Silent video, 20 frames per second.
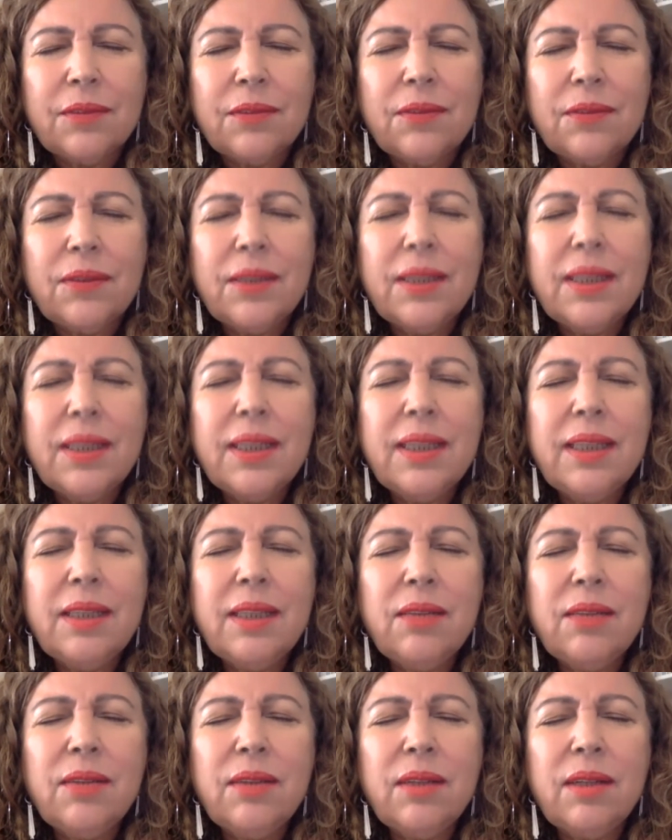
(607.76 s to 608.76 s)

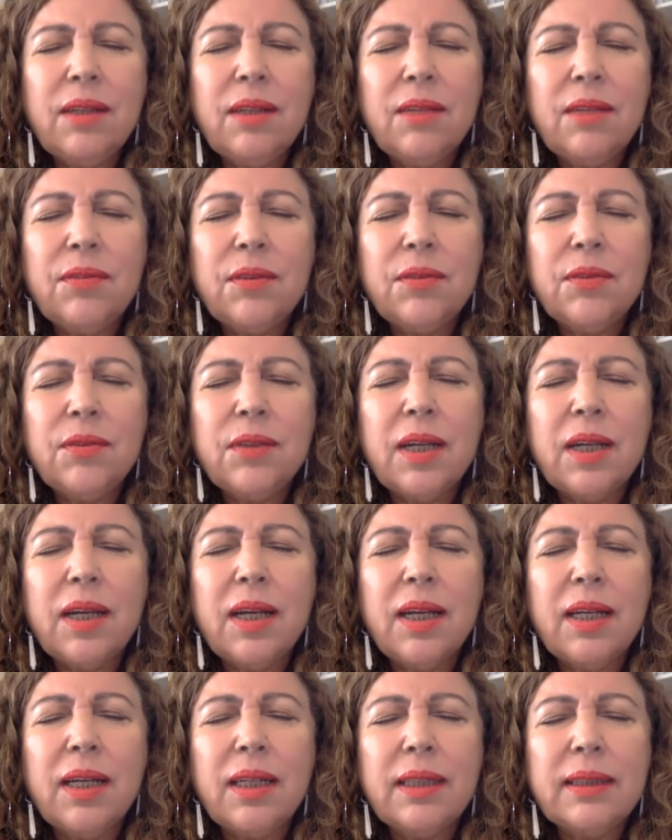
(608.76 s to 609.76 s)
Feel the love of
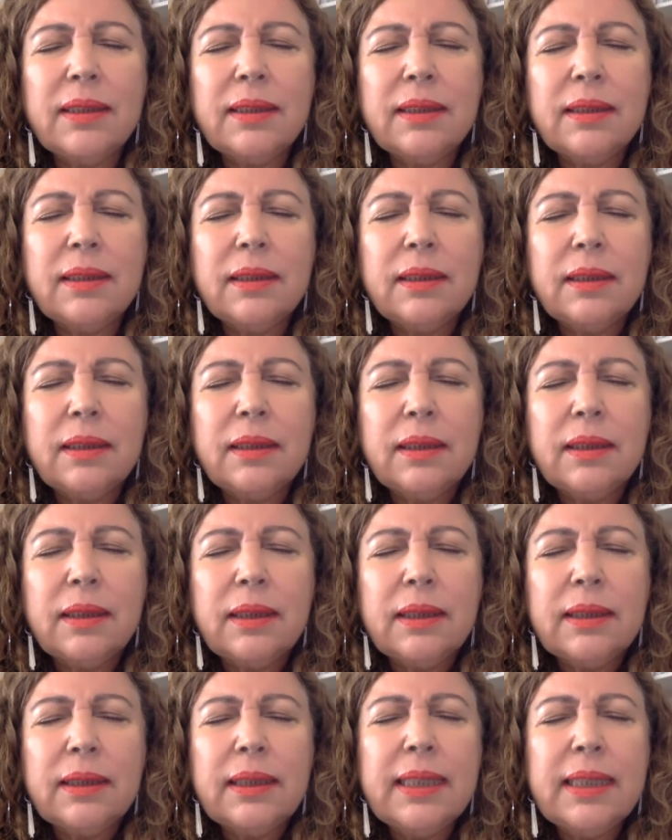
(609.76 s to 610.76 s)
God,
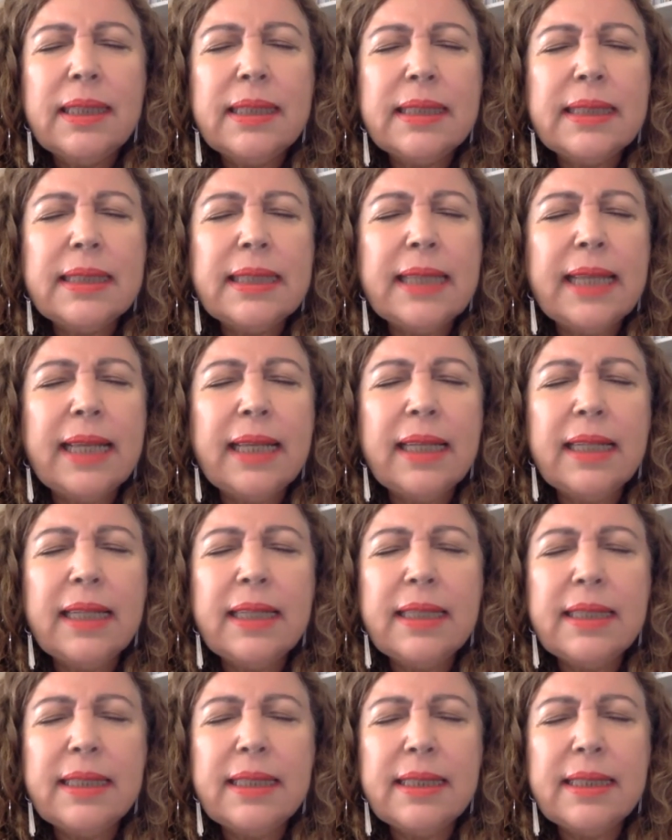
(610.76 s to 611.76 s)
the
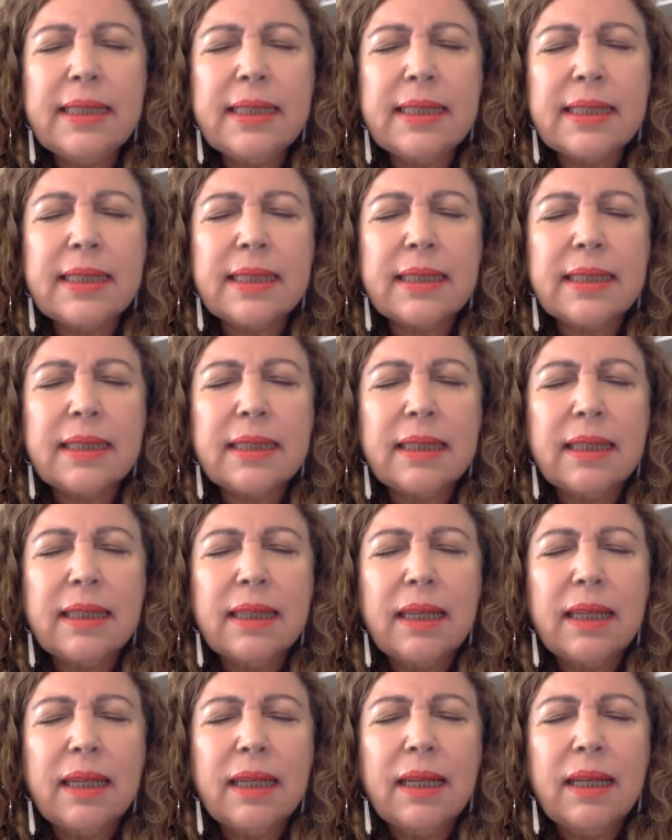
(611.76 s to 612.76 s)
intelligence
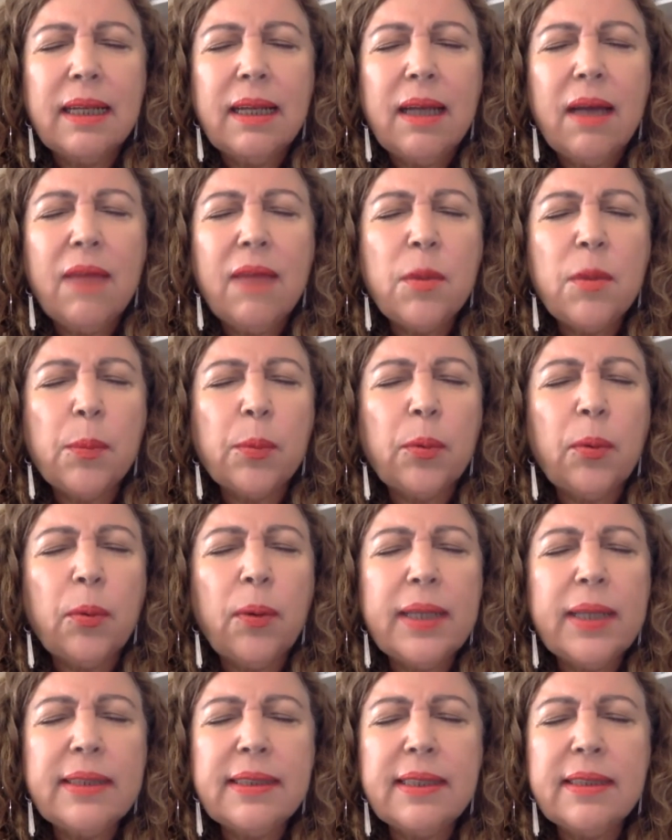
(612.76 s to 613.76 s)
of the
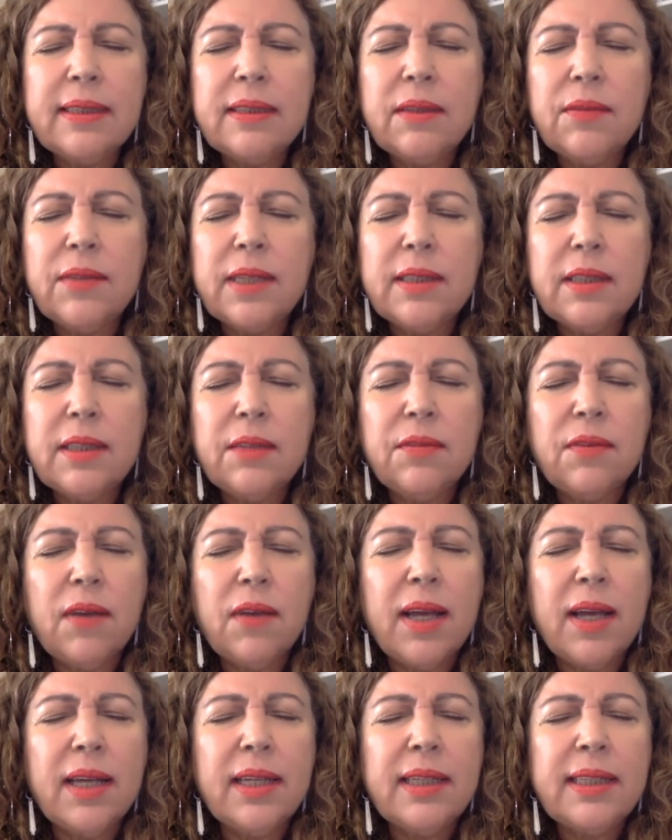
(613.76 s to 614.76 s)
presence of the
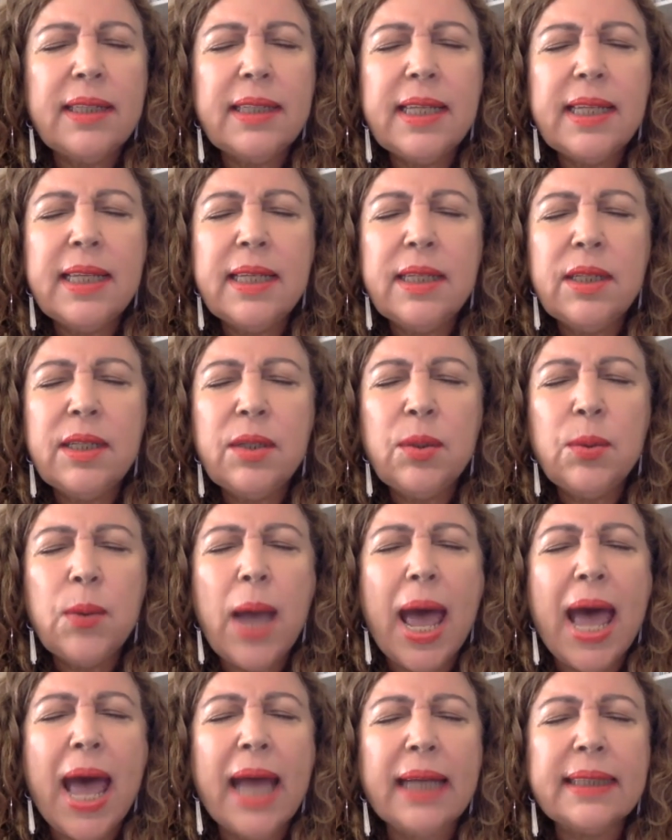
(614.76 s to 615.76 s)
divine in you,
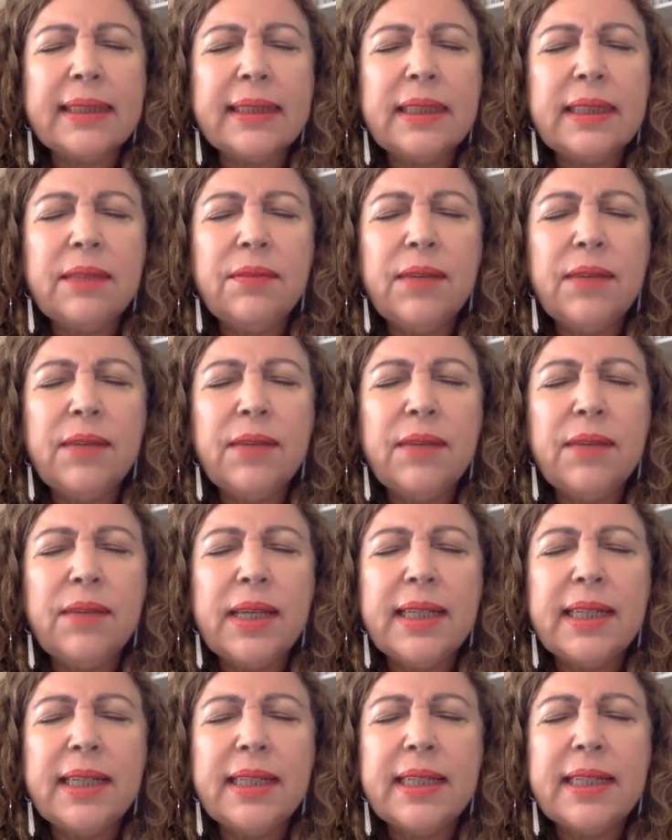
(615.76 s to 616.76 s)
activated
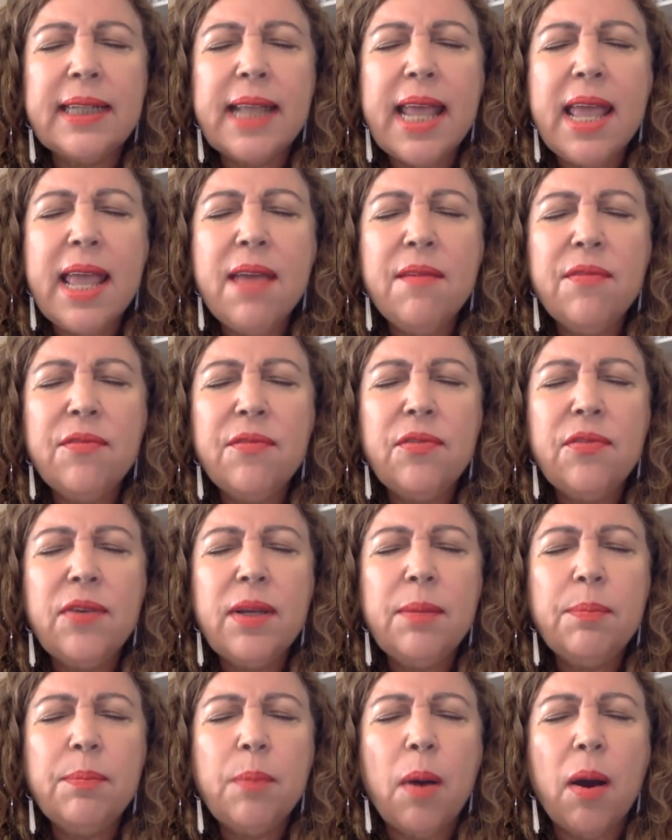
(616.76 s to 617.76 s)
in
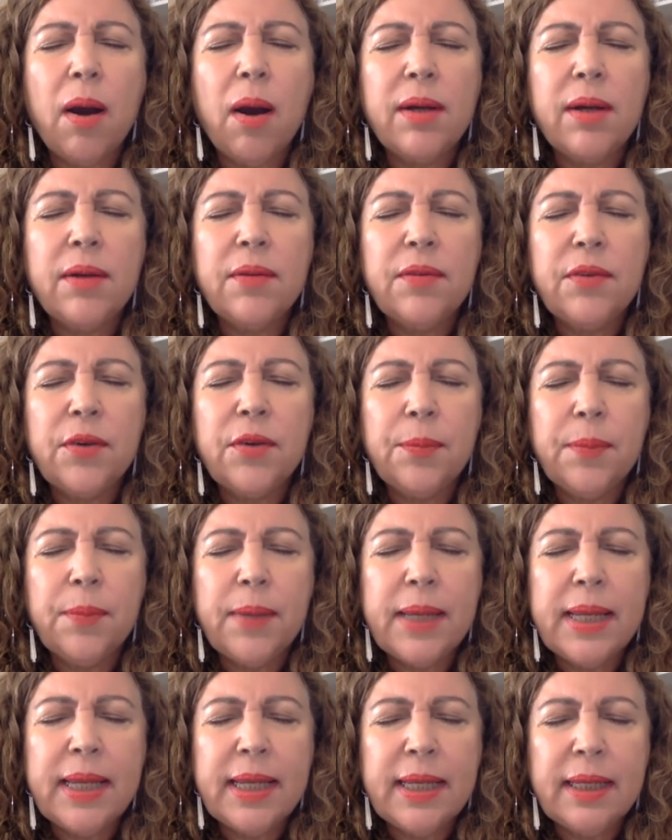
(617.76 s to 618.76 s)
every part of your
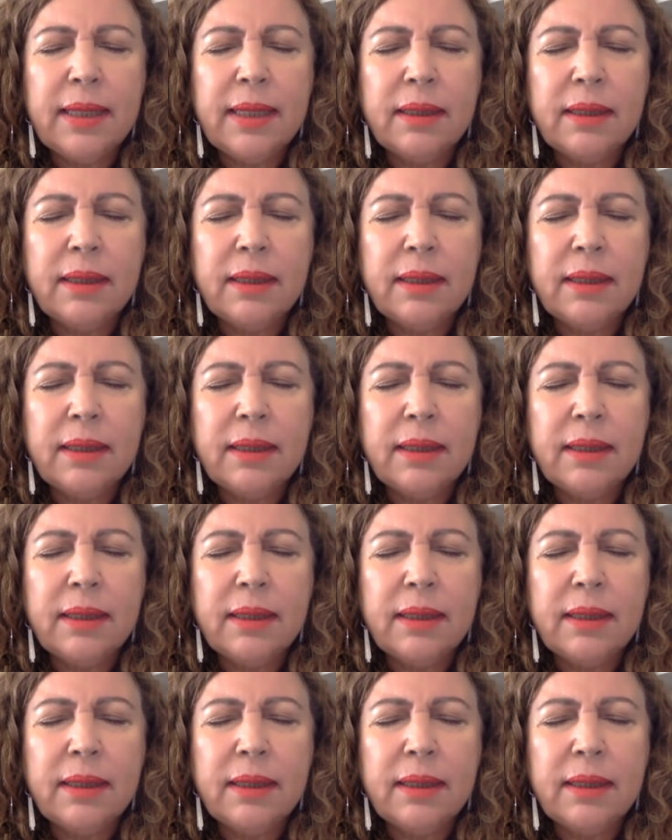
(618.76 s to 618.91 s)
being.